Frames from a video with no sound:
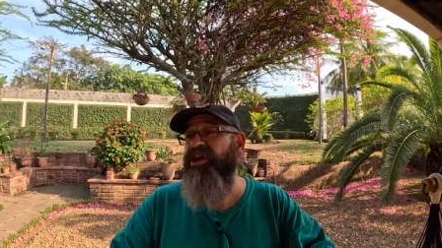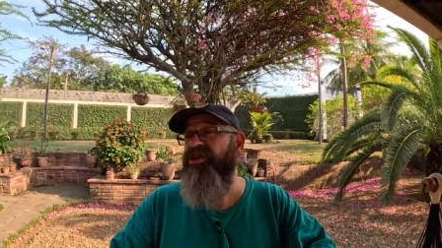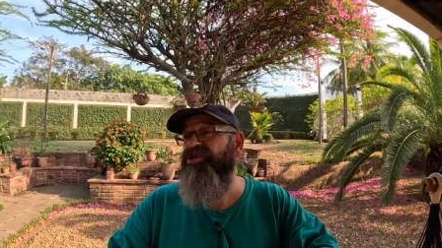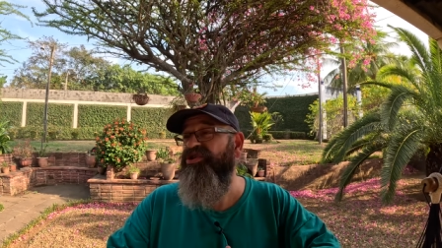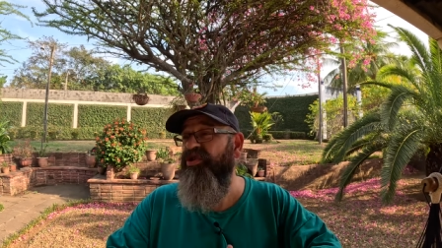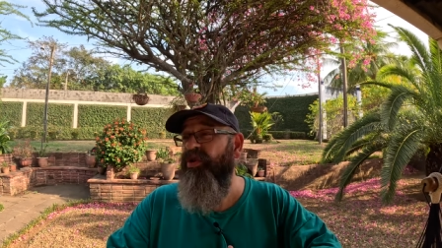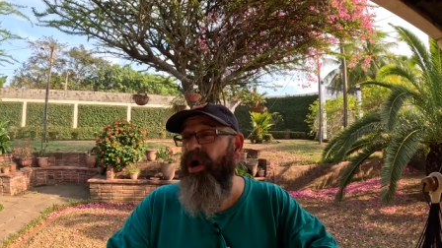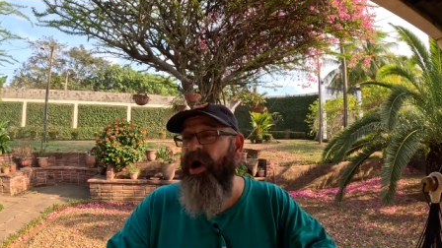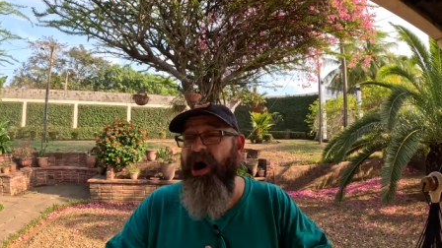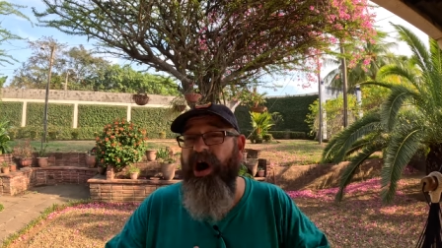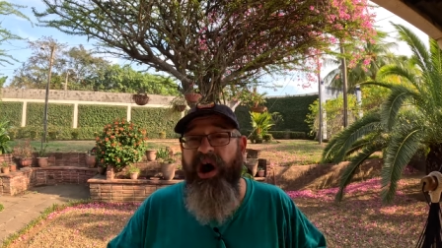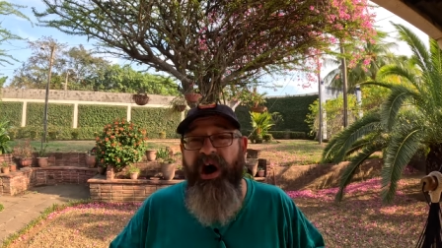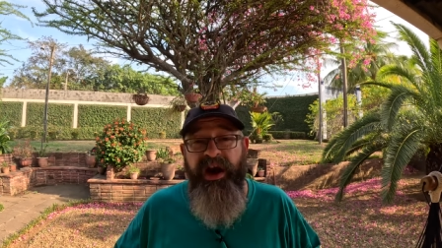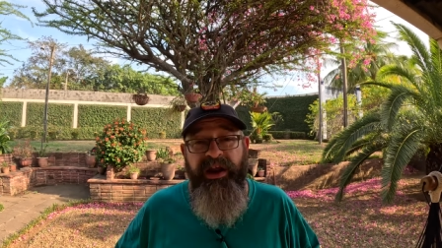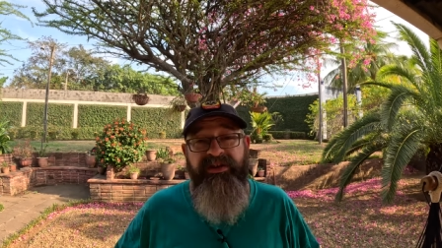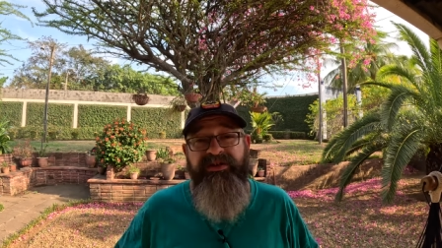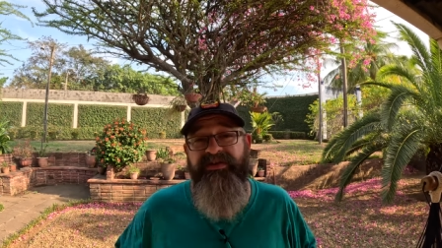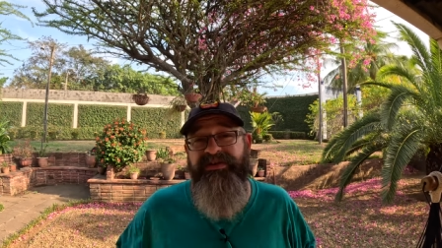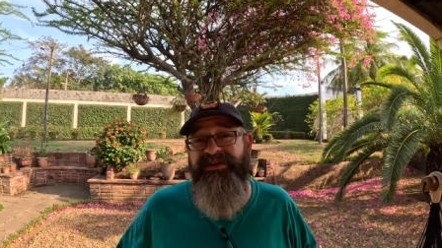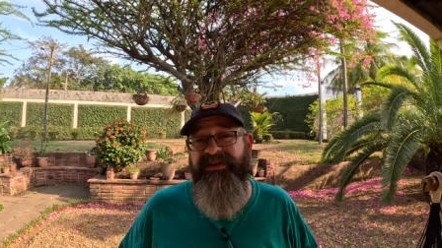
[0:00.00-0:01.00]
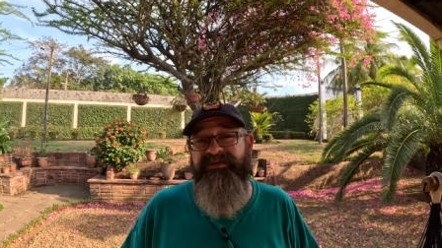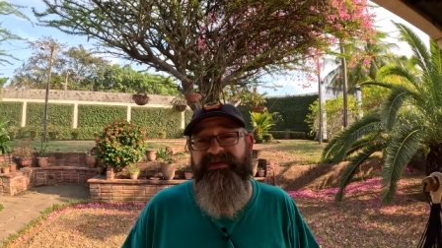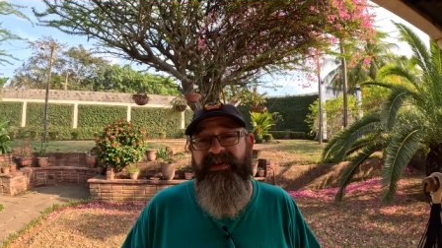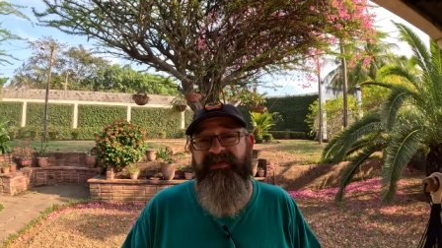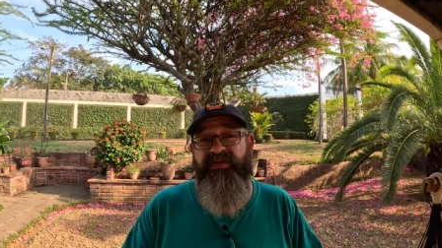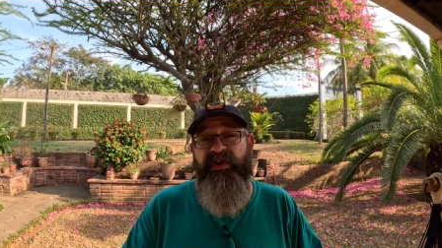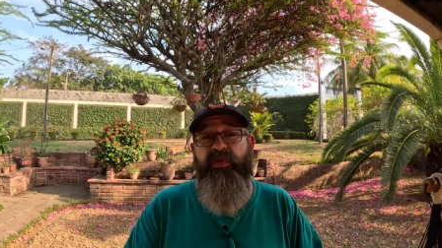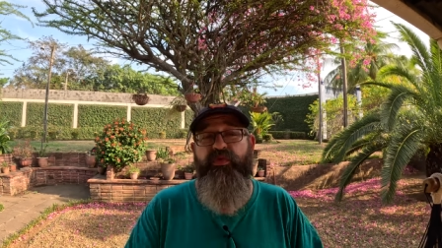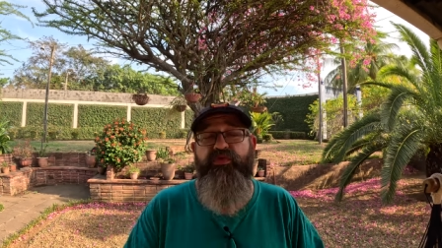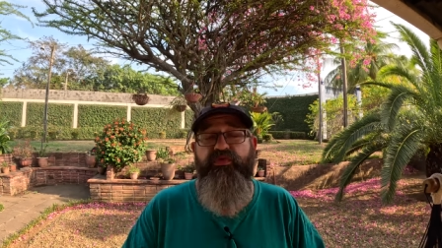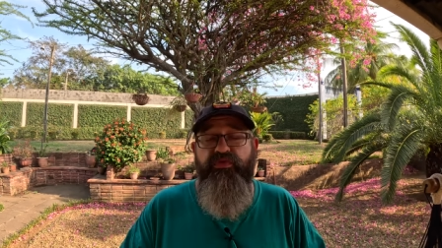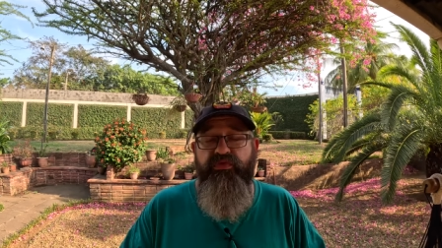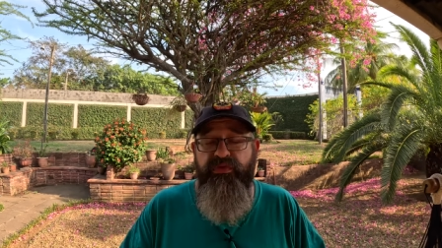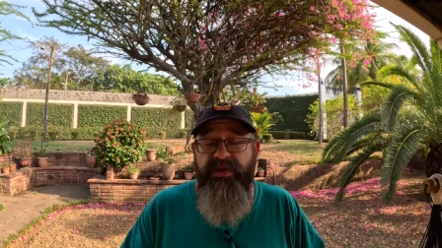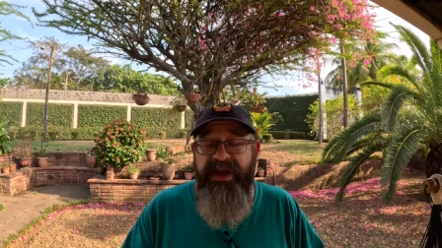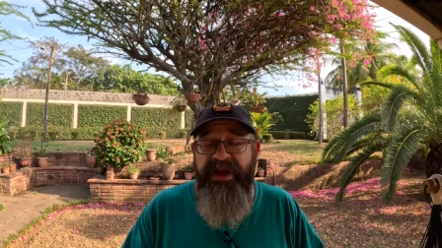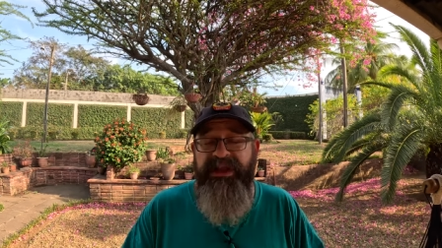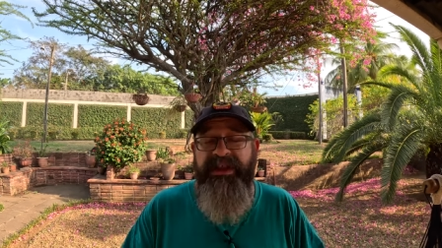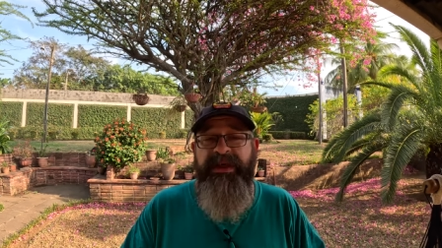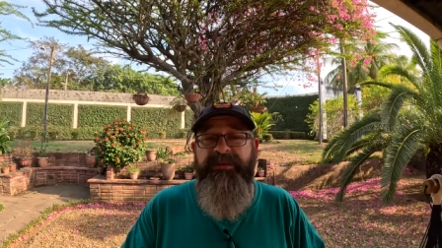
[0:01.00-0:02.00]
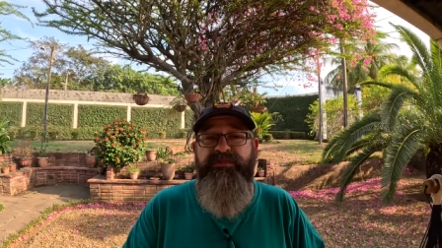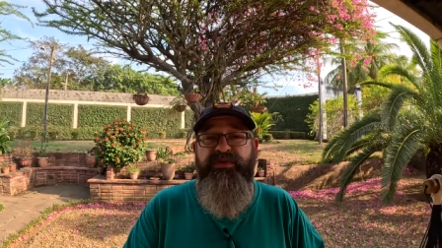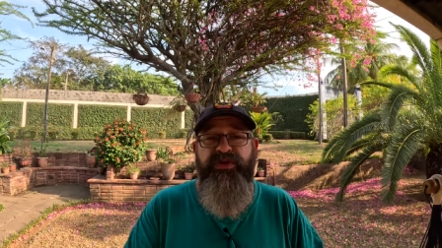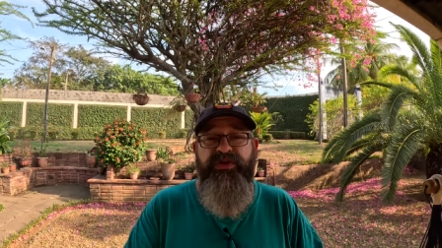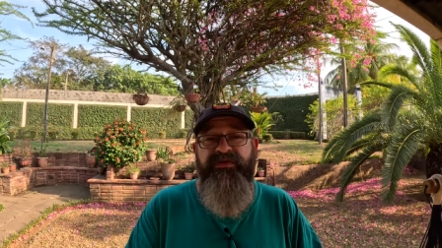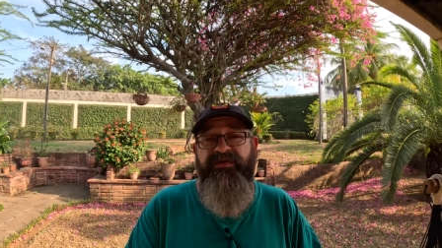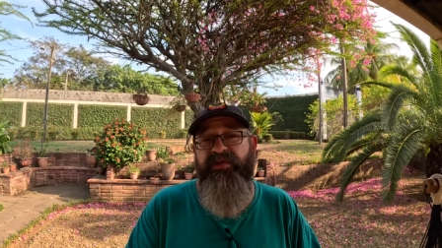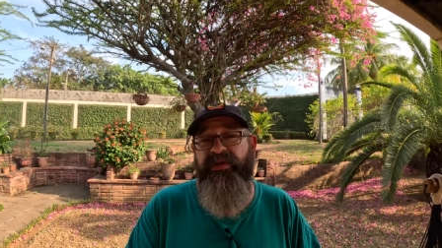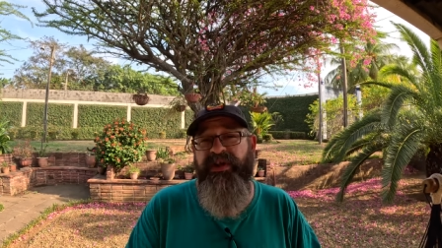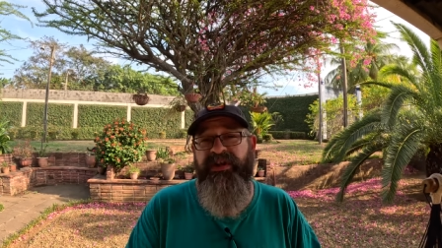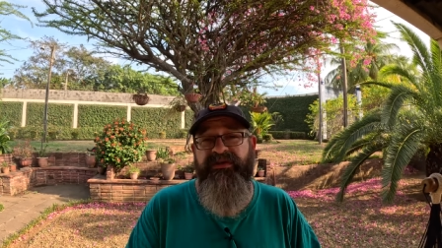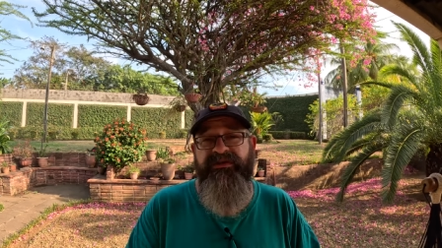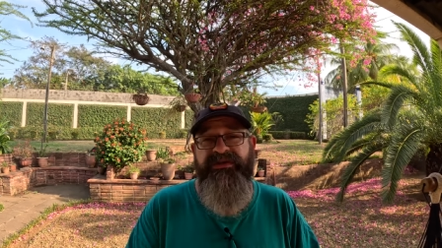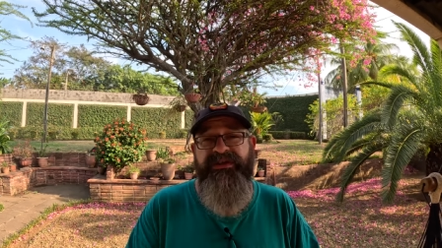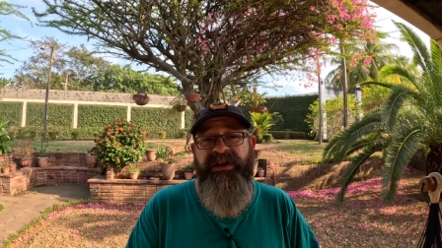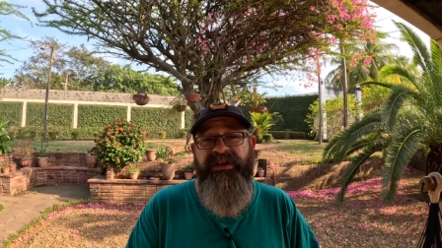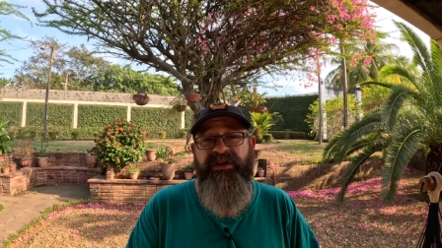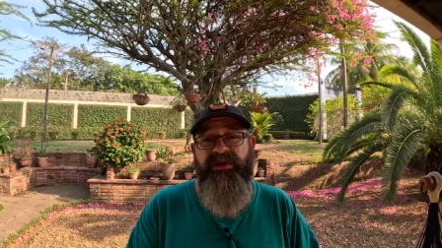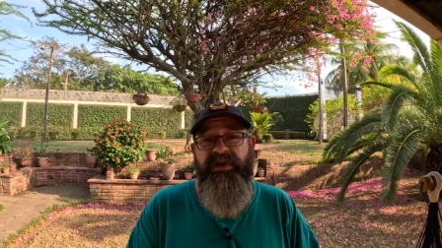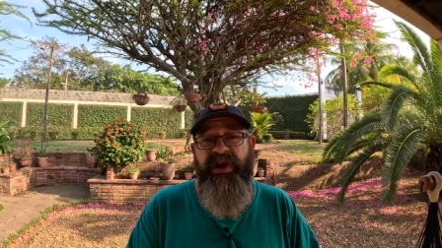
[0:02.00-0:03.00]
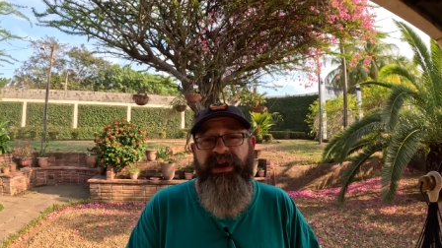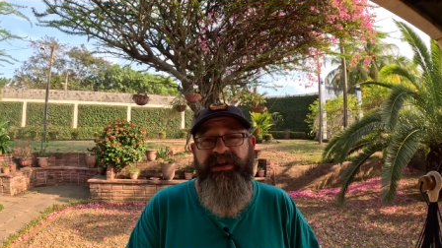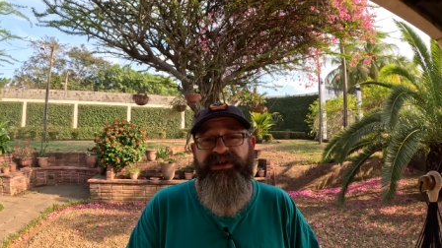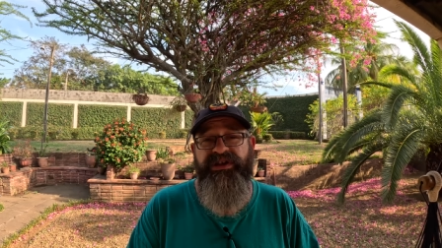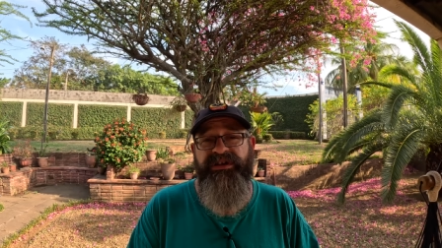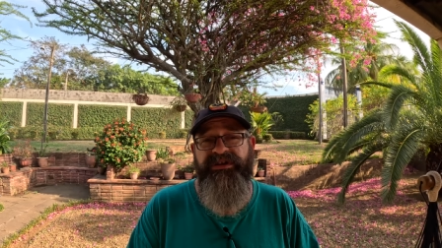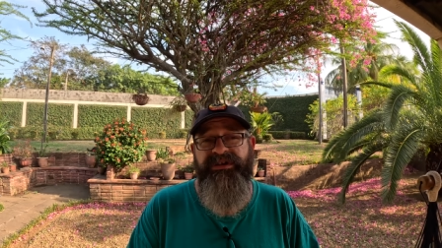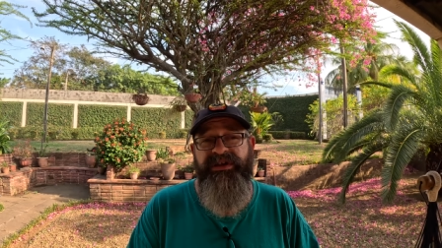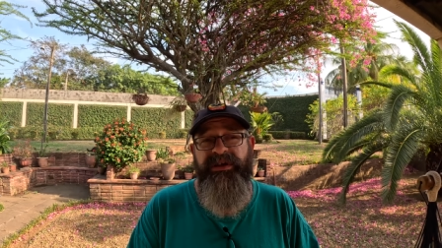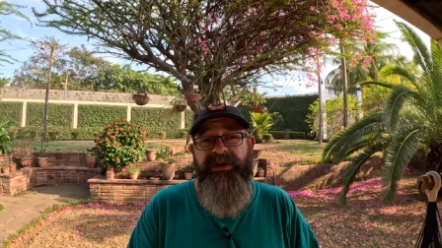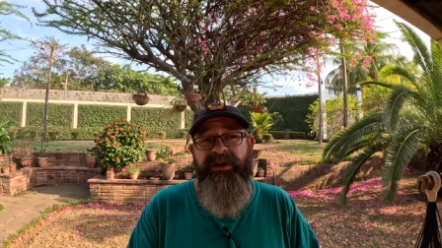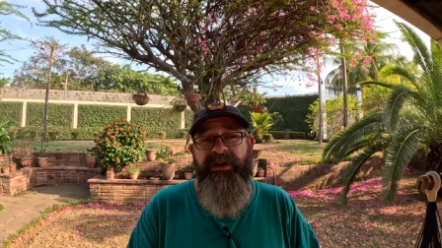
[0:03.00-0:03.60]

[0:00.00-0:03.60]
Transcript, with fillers: to hundreds of different really beautiful, interesting locations.